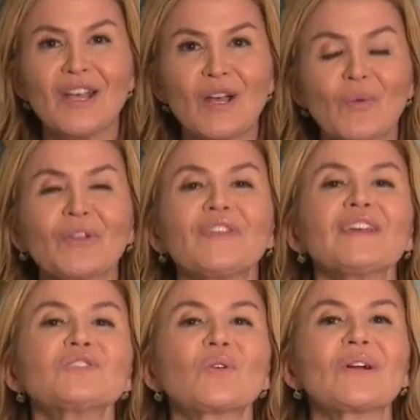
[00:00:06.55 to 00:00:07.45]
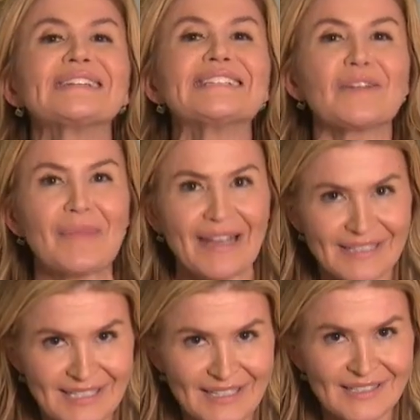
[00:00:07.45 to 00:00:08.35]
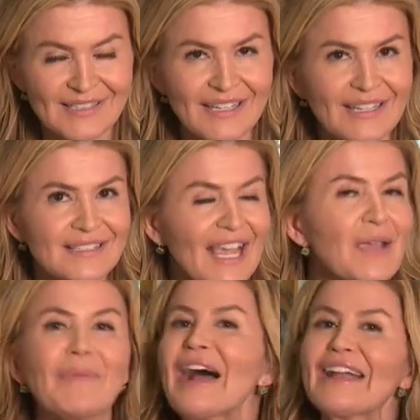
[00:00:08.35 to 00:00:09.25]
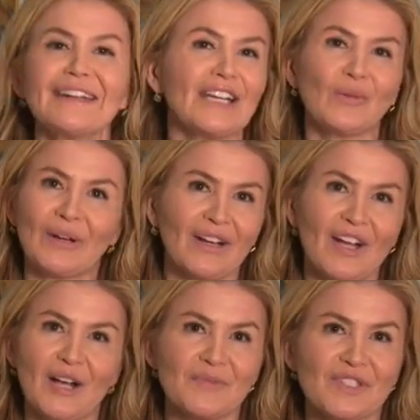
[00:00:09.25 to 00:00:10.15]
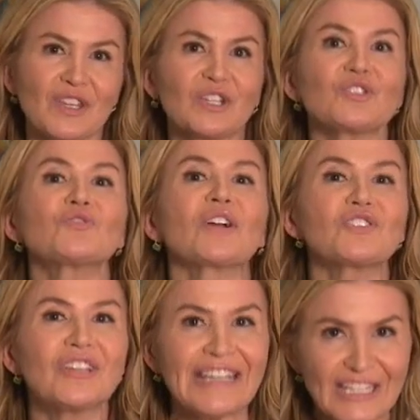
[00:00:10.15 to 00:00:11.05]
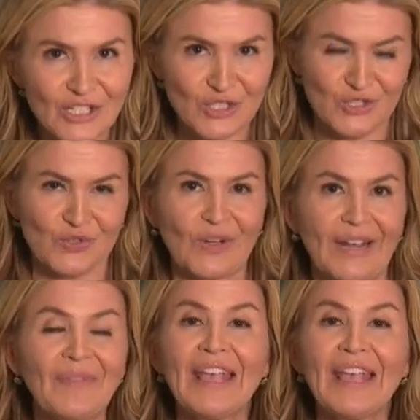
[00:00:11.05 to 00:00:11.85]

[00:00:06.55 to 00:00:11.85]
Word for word: Well, Theodora Diamantis is a pioneer when it comes to the construction industry.